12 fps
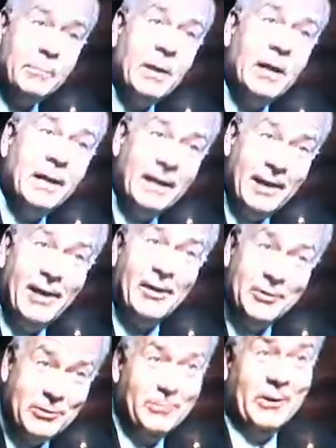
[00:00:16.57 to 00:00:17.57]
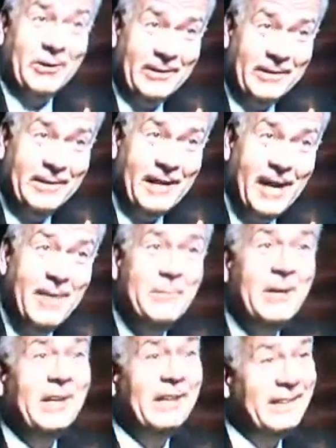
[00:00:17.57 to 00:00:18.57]
but yeah, ultimately. I
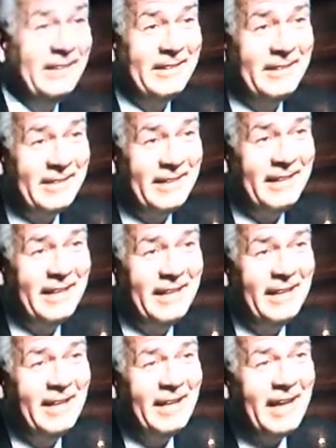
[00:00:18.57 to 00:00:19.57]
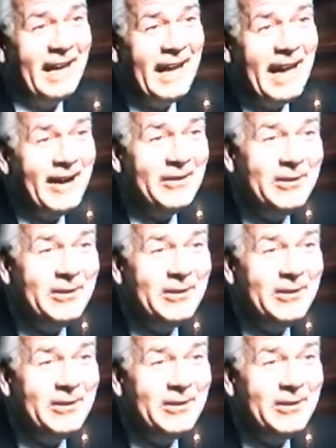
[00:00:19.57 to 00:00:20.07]
mean, how